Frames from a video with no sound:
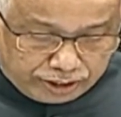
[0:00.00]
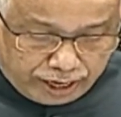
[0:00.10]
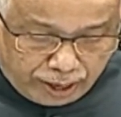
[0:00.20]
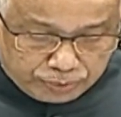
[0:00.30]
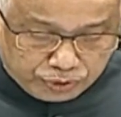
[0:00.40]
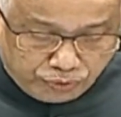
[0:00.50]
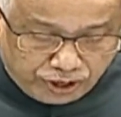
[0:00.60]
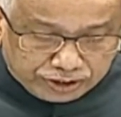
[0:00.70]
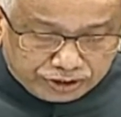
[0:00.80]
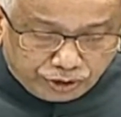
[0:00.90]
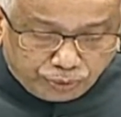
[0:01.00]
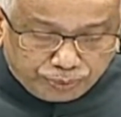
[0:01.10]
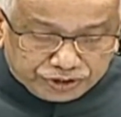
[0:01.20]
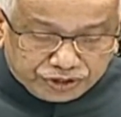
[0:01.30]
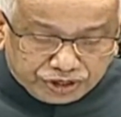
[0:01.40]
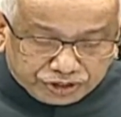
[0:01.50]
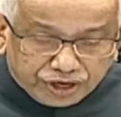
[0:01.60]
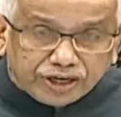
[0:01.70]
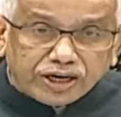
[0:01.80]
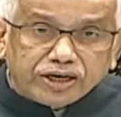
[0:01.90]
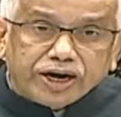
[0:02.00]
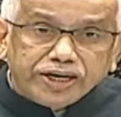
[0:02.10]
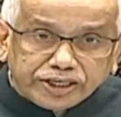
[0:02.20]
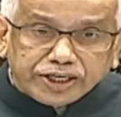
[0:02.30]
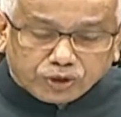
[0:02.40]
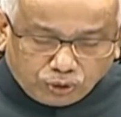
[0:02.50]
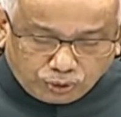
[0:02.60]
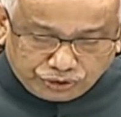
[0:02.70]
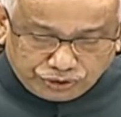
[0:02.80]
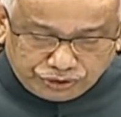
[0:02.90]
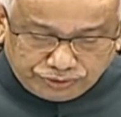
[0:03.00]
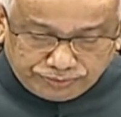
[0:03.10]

tabs worth rupees 690 crores.